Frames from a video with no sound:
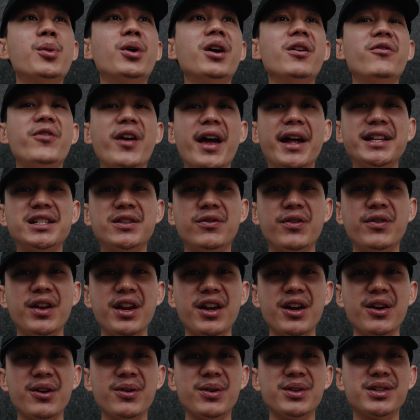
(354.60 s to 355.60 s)
more advanced
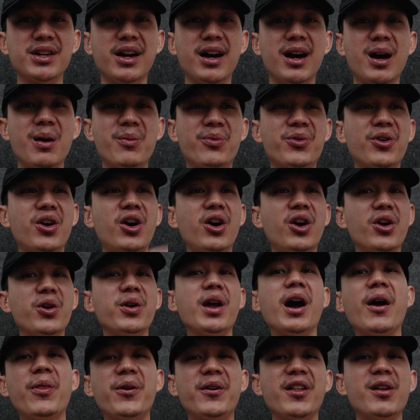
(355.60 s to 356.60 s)
videos for all you
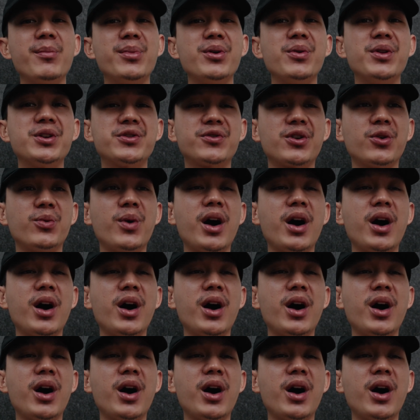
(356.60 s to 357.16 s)
out there that have been doing this for a